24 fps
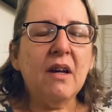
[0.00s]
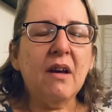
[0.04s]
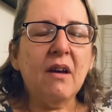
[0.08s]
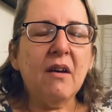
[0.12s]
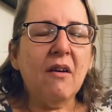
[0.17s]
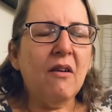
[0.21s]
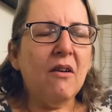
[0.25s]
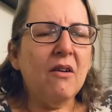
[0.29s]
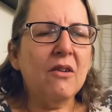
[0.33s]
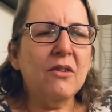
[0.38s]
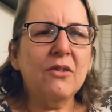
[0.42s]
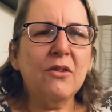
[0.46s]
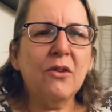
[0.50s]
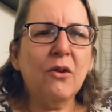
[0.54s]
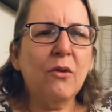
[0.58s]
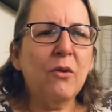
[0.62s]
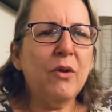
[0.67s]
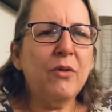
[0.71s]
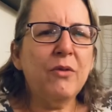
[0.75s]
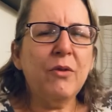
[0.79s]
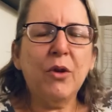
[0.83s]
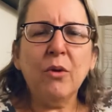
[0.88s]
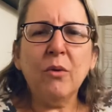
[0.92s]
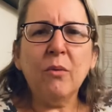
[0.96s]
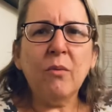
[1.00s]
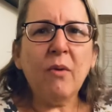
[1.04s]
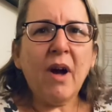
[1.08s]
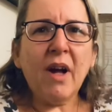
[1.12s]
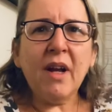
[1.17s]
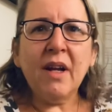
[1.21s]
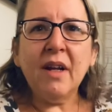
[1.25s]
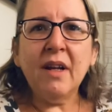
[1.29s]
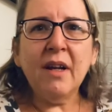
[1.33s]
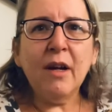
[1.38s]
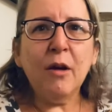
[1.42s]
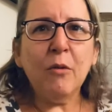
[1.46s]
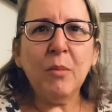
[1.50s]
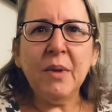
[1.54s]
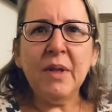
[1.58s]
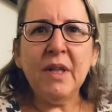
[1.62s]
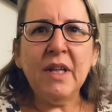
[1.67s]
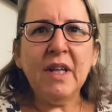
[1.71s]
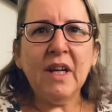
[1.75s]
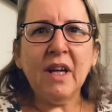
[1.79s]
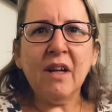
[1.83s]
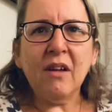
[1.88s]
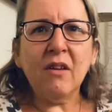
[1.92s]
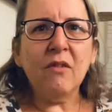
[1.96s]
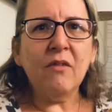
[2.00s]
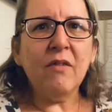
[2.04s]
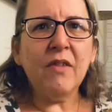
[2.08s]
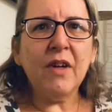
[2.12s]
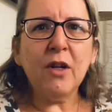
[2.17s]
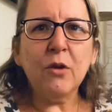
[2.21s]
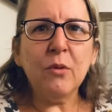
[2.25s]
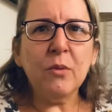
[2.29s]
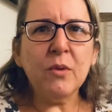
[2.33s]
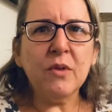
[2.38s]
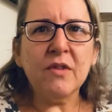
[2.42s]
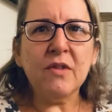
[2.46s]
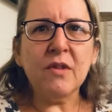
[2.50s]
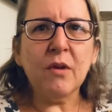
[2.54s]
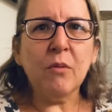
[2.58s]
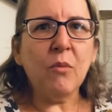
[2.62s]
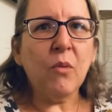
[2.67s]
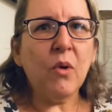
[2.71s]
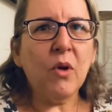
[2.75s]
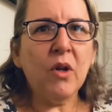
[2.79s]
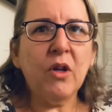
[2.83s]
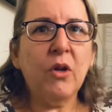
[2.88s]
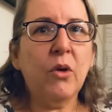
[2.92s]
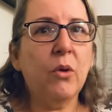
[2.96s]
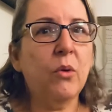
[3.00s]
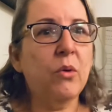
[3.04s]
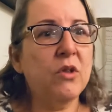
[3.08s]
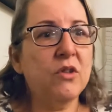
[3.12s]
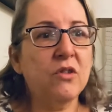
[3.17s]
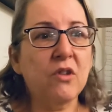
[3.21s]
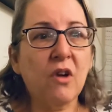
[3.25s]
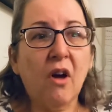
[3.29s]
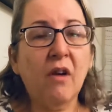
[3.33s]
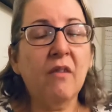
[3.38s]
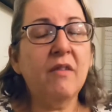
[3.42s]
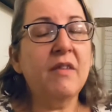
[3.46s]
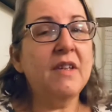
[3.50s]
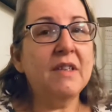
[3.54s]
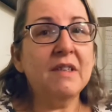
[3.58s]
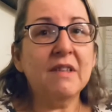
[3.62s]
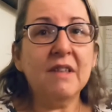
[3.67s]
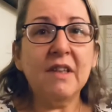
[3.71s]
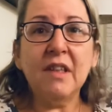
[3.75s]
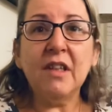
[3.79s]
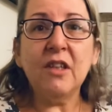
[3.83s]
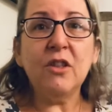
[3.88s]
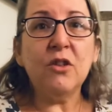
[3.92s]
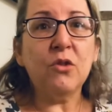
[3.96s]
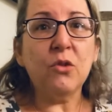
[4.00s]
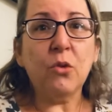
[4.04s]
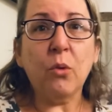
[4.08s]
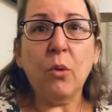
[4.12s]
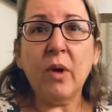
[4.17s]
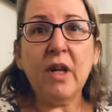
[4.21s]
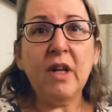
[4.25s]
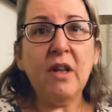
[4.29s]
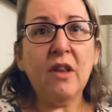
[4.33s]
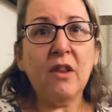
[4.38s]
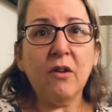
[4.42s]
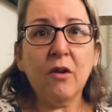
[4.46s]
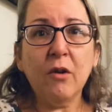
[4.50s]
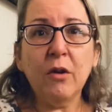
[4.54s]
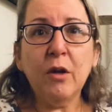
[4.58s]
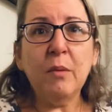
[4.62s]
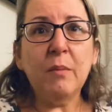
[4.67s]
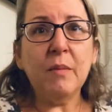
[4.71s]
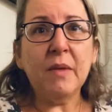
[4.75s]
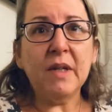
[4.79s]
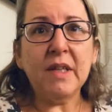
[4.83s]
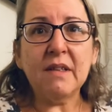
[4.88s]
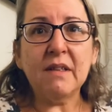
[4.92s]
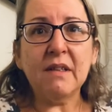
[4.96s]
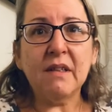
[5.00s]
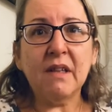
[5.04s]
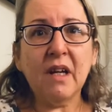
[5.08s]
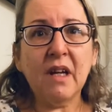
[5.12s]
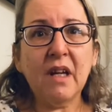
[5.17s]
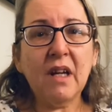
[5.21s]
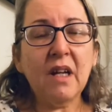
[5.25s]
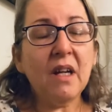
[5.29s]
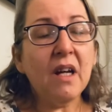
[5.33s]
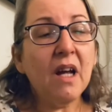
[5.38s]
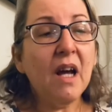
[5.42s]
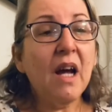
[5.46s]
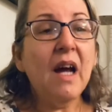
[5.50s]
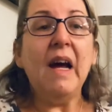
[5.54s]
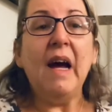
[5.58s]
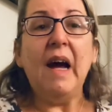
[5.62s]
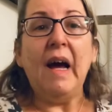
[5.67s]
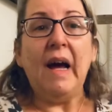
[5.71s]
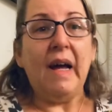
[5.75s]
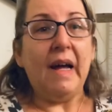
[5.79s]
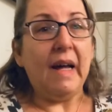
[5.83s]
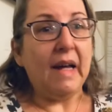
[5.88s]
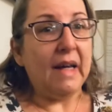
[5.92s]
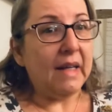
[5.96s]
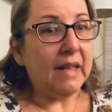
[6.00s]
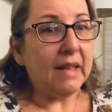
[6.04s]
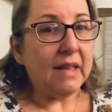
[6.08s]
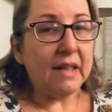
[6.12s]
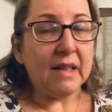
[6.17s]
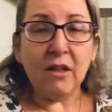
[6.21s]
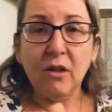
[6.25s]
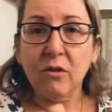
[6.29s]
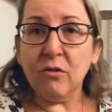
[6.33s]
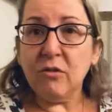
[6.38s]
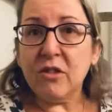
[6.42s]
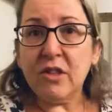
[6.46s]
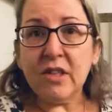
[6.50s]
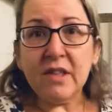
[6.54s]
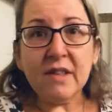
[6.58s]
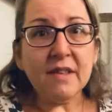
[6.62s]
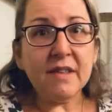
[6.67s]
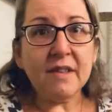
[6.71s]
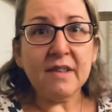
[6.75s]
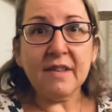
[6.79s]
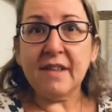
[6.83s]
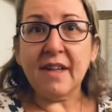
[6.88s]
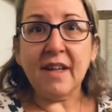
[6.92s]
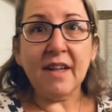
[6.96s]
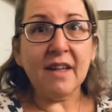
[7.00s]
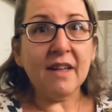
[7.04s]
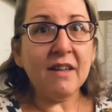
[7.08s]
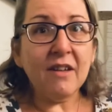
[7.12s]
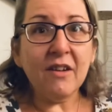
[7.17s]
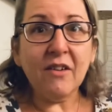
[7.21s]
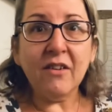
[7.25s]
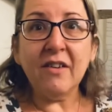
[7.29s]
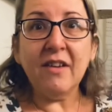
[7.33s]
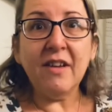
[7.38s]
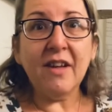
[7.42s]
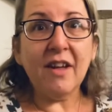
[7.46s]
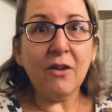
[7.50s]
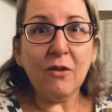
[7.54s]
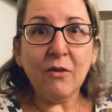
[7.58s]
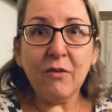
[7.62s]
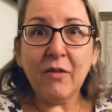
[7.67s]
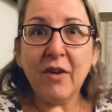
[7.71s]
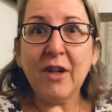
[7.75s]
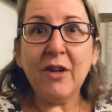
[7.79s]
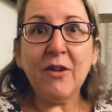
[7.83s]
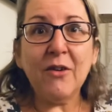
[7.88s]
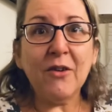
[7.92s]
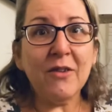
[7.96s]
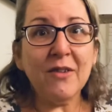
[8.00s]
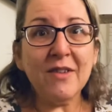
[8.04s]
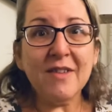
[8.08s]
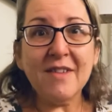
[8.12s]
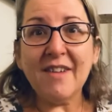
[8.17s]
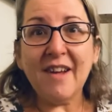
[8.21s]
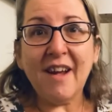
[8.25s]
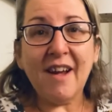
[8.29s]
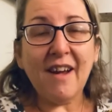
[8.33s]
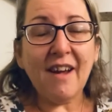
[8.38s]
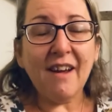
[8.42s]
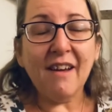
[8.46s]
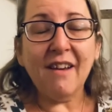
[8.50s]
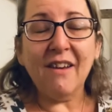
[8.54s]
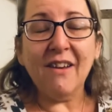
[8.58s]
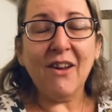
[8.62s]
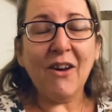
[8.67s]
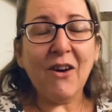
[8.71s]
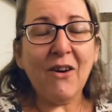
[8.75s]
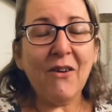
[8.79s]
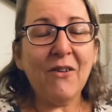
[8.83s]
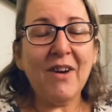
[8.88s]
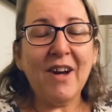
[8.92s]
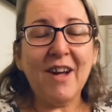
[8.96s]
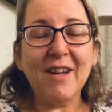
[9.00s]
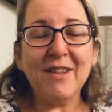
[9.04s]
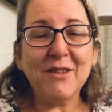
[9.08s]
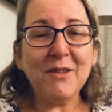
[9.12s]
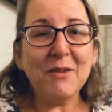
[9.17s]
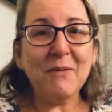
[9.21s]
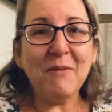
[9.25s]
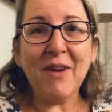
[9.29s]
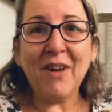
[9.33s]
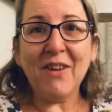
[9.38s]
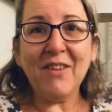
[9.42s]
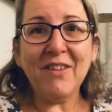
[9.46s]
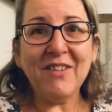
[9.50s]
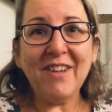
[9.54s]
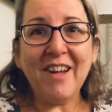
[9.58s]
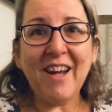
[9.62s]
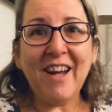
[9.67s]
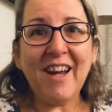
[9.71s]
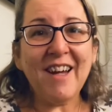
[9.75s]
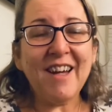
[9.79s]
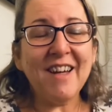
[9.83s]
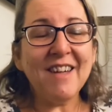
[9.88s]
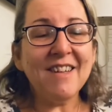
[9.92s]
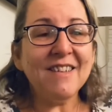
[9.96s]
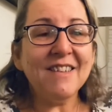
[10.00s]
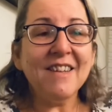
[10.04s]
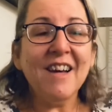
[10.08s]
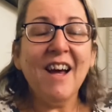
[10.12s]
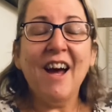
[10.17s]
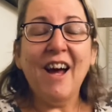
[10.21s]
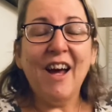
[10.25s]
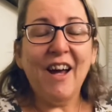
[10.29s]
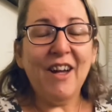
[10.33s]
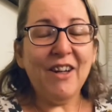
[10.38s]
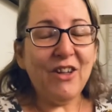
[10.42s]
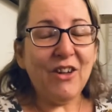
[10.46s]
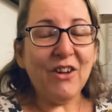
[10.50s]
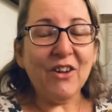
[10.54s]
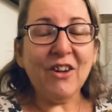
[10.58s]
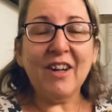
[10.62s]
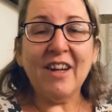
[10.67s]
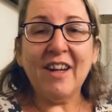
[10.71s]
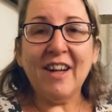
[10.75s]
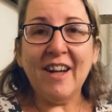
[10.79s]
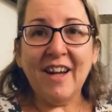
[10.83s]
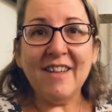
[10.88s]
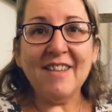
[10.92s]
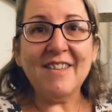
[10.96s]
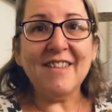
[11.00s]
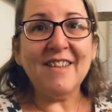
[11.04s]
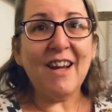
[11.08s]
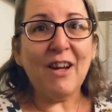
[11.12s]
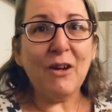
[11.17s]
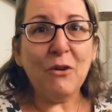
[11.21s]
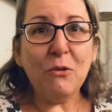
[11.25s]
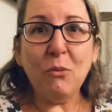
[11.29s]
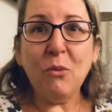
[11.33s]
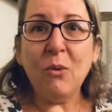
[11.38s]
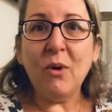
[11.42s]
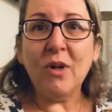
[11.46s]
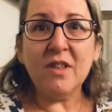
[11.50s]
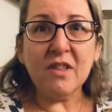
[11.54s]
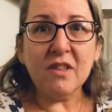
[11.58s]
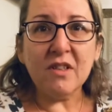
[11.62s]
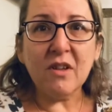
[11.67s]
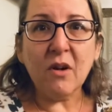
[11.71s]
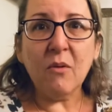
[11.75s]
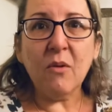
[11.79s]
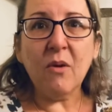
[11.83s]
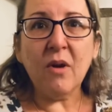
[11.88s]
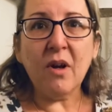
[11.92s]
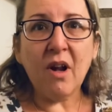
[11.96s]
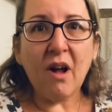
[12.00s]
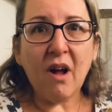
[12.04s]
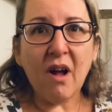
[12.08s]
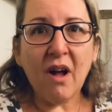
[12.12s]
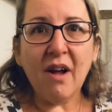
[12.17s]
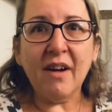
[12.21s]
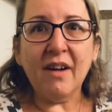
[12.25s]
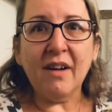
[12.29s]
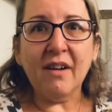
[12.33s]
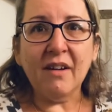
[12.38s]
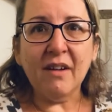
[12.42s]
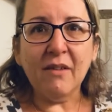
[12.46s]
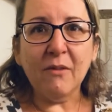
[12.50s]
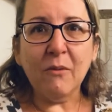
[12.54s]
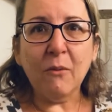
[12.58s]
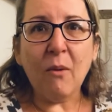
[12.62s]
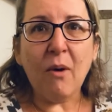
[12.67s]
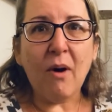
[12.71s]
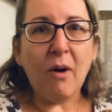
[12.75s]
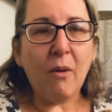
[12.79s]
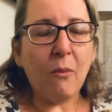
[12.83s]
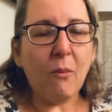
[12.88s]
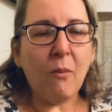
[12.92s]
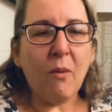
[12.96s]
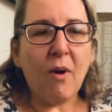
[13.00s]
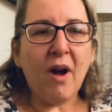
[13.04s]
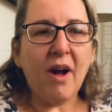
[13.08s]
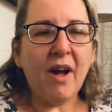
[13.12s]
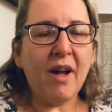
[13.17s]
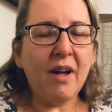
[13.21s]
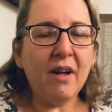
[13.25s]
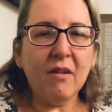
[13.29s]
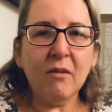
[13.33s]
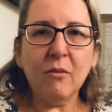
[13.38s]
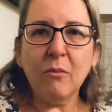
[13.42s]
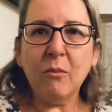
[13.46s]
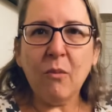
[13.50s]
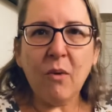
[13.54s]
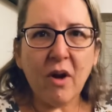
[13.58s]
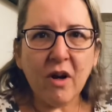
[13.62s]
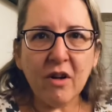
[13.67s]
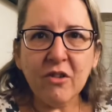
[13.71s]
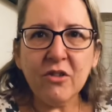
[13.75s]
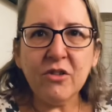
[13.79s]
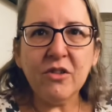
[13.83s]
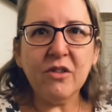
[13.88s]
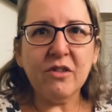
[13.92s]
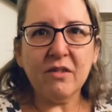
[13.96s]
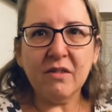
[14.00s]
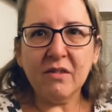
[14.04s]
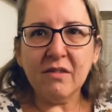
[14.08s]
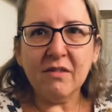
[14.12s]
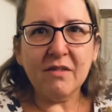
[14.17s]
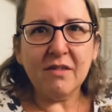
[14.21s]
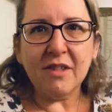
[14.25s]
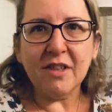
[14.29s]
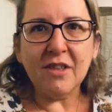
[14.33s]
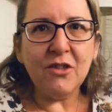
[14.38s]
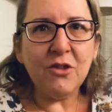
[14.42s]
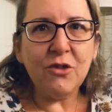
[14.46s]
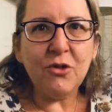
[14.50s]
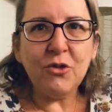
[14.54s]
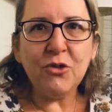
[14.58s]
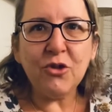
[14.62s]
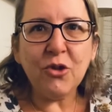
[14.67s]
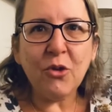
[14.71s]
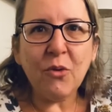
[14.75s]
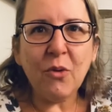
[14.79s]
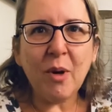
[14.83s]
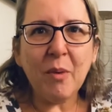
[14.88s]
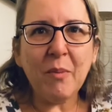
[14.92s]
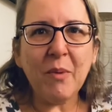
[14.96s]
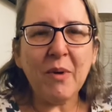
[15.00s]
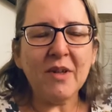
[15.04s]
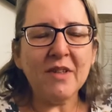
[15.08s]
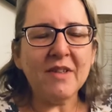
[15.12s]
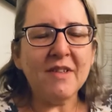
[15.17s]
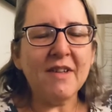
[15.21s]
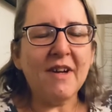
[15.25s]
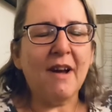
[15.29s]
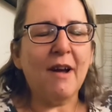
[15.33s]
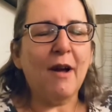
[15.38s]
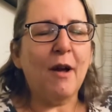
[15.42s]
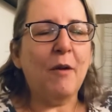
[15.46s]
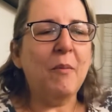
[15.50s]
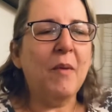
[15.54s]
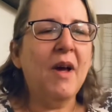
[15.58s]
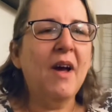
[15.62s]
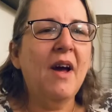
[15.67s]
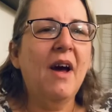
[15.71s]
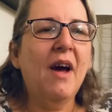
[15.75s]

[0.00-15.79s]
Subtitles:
Also, if you're riding up in the elevator with someone who is obviously 20-30 minutes late, don't just stand there in the elevator and say hello and ask them how their day is. You're going to say, what's going on? Why didn't you show up on time?